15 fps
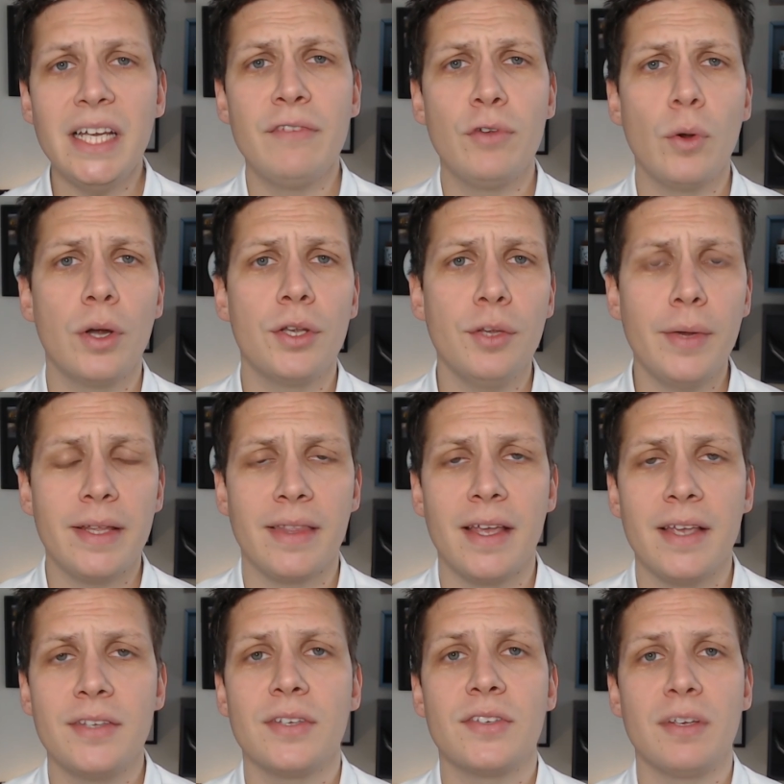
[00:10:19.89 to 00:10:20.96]
If you are doing
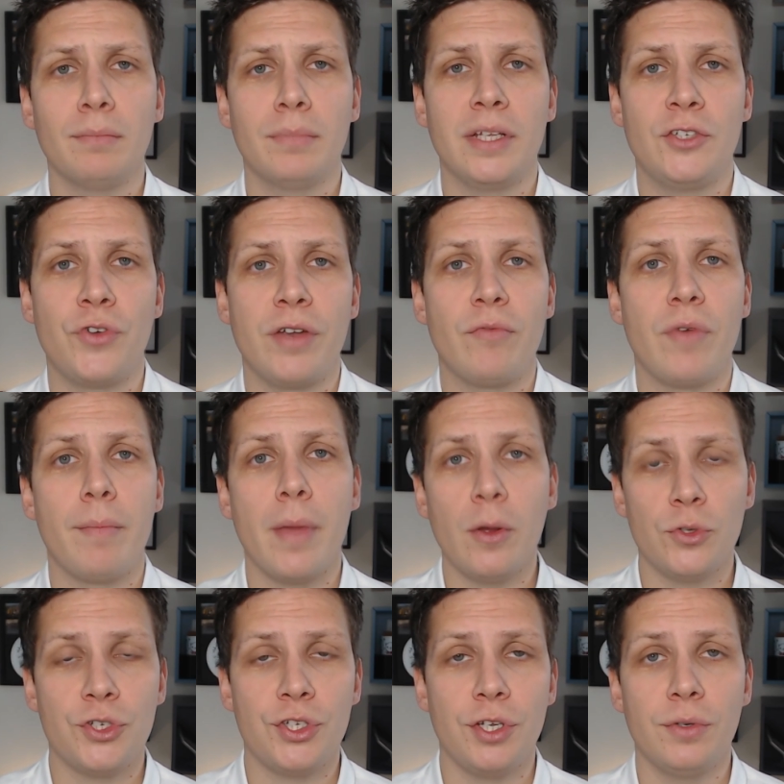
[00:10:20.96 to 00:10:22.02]
this, simply treat remote
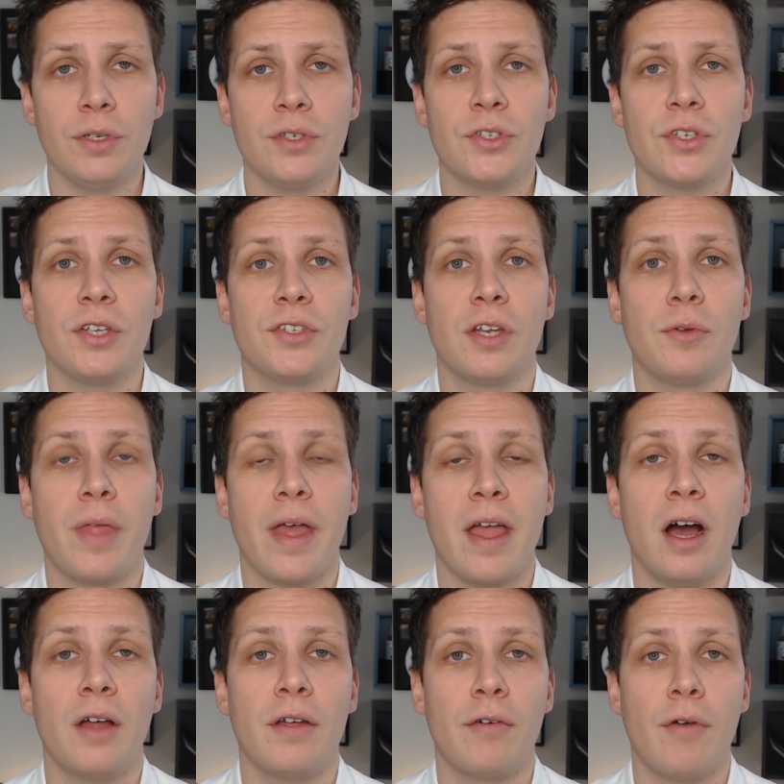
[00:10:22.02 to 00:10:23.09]
students as though they
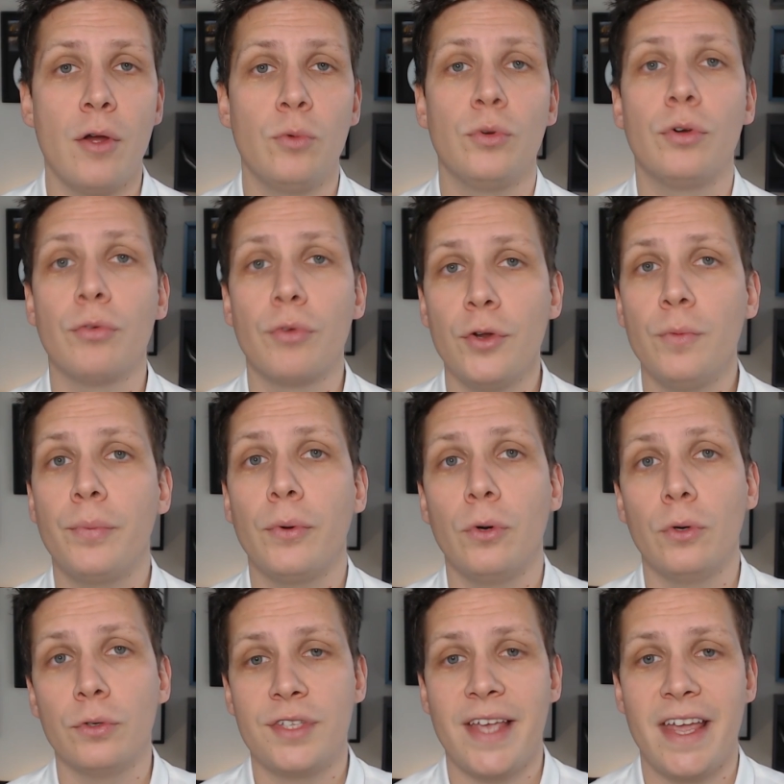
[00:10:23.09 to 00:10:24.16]
are their own group
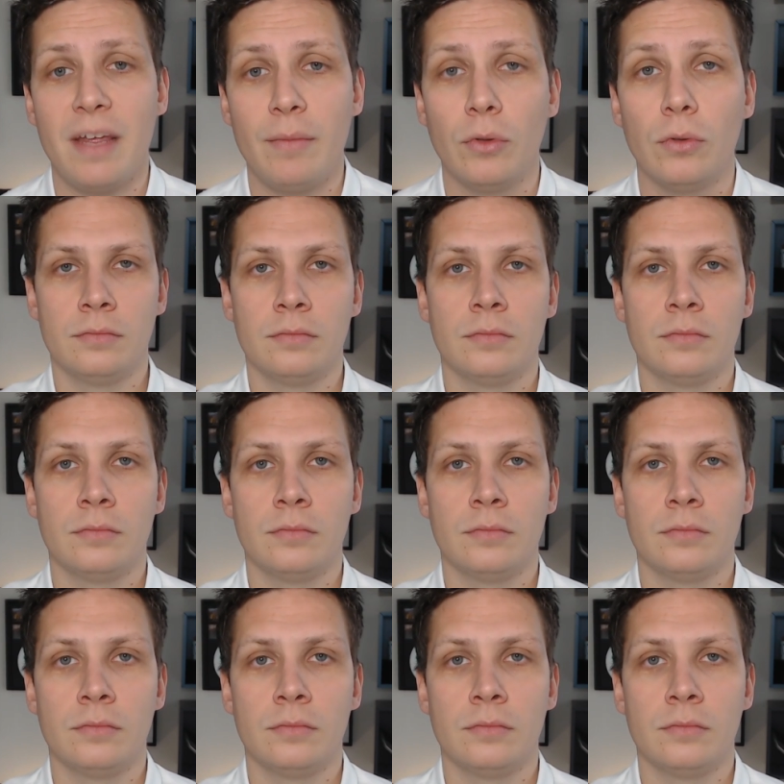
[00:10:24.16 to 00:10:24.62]
or table.